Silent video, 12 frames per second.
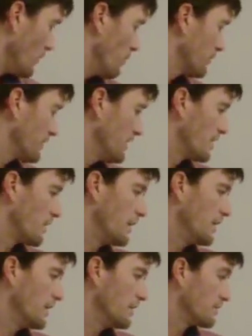Once again, our
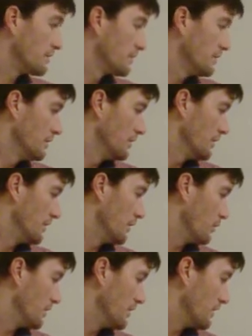areas that
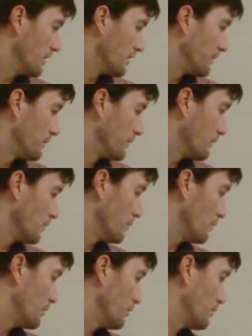
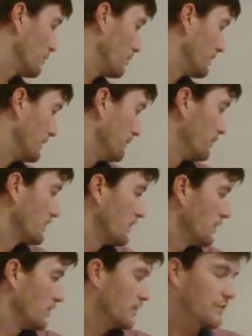once we
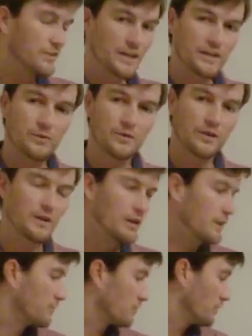decided on our
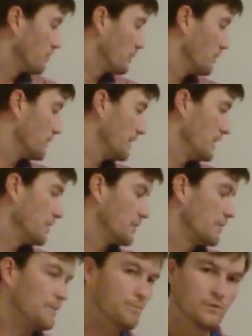areas, we began
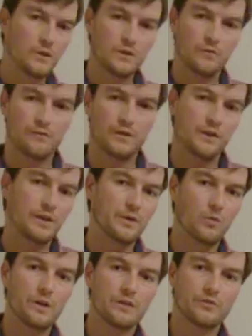to figure
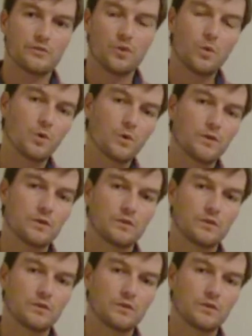out a way to score